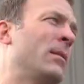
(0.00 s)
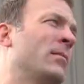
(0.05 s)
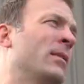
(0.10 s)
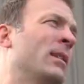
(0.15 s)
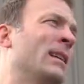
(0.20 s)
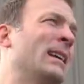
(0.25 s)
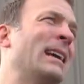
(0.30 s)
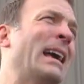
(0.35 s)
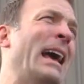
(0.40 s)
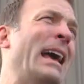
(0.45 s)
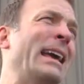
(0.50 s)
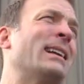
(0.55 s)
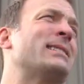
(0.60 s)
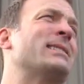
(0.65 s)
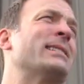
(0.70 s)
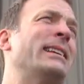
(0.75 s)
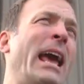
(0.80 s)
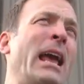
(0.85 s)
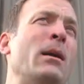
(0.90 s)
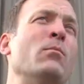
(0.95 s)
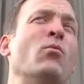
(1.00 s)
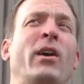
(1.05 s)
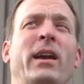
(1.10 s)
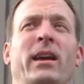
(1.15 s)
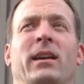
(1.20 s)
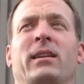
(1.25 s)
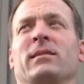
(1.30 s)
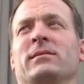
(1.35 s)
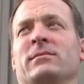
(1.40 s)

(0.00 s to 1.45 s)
And, hey, it's game week.